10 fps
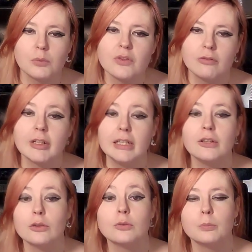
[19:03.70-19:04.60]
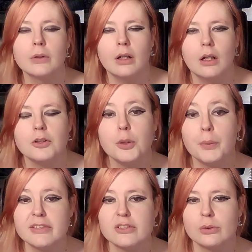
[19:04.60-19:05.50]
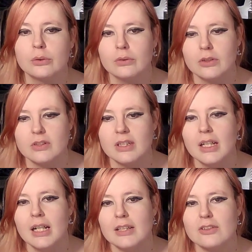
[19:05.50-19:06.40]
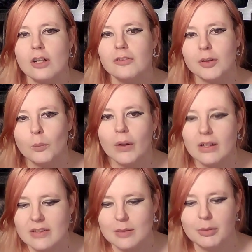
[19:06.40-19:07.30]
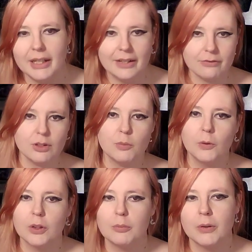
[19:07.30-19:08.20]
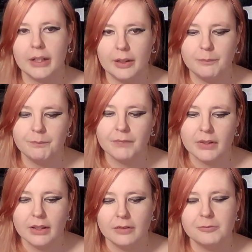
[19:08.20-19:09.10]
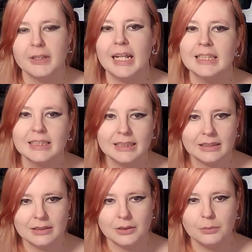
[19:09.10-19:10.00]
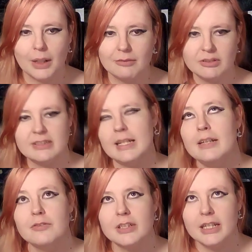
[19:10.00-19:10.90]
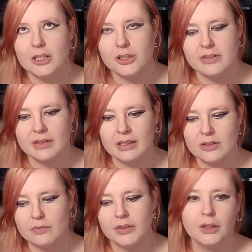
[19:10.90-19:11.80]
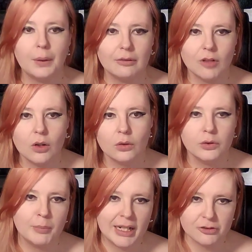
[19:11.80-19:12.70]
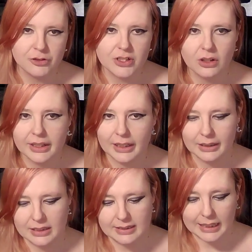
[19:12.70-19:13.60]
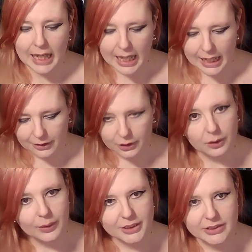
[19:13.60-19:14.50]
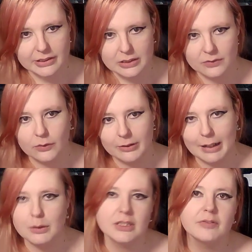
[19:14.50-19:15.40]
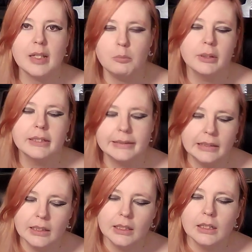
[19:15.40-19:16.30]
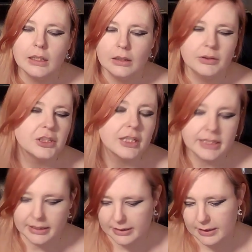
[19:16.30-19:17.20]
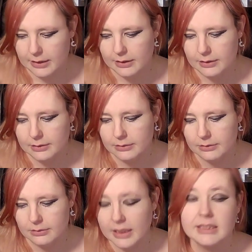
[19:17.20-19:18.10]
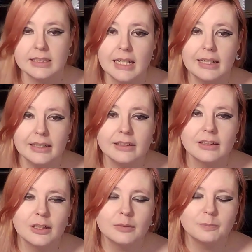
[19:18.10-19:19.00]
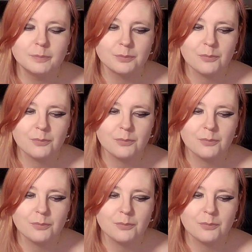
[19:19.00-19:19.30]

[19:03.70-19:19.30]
a really good new install, because there's nothing worse than playing through your Pokemon game, forgetting that you haven't saved in ages, and then something going wrong or your battery dying, and it's like, ah no, I just lost 4 hours of gameplay, which I did. I did that in